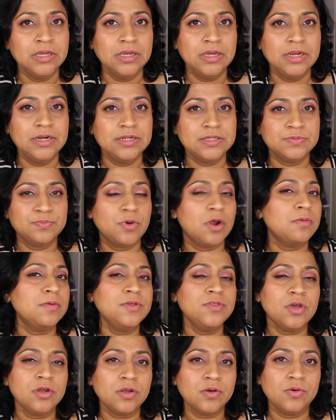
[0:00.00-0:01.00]
it is
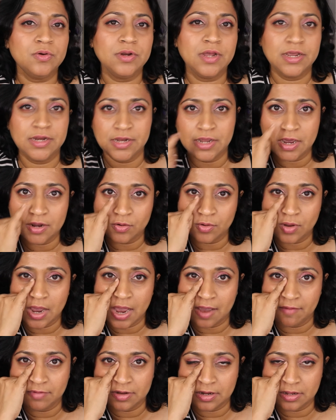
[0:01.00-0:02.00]
probably not a good idea to
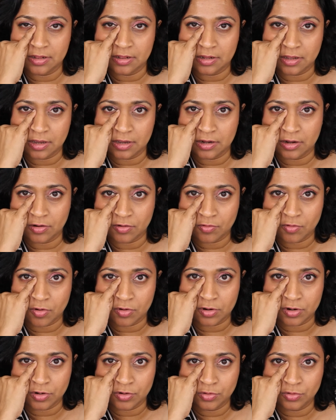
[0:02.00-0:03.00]
have it in the inner
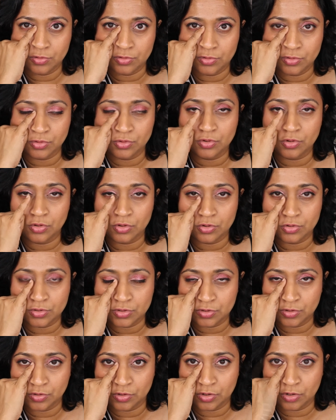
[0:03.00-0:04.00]
corner too close
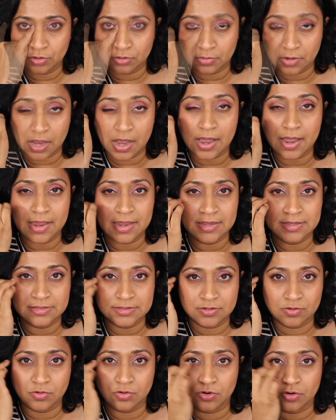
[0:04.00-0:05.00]
to your
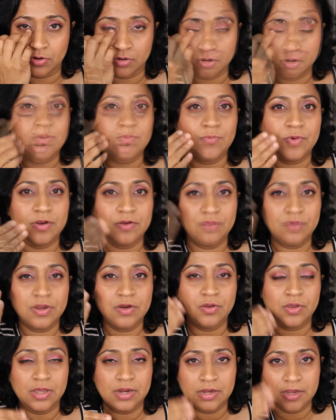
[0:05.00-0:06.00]
eyes or somewhere where
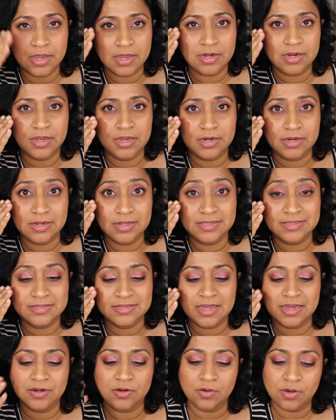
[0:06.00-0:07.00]
you can get it
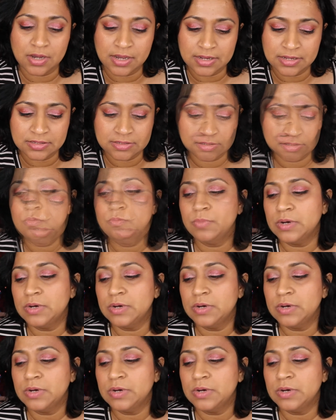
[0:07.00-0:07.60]
inside your eyes.